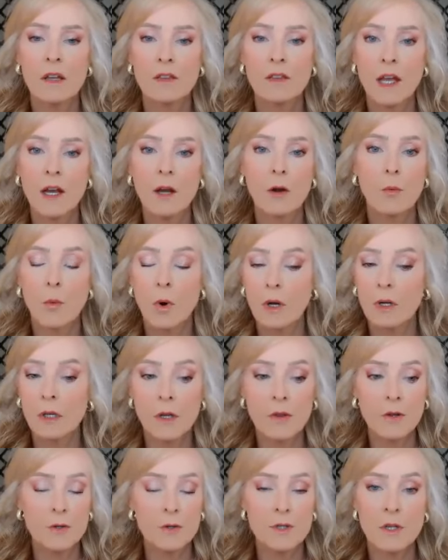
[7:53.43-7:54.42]
They are
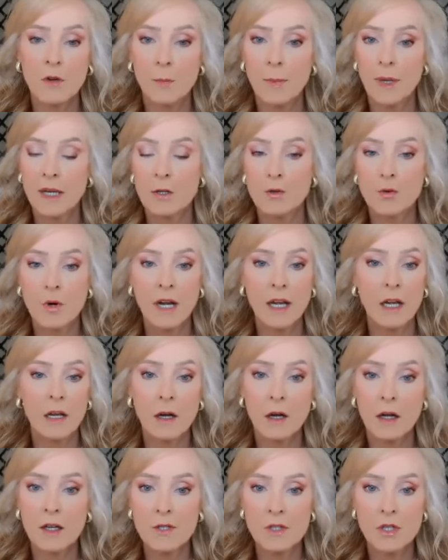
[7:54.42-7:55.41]
working on their self paced training
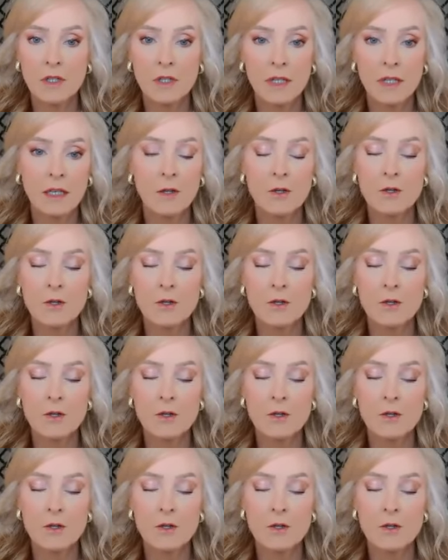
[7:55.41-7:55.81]
constantly,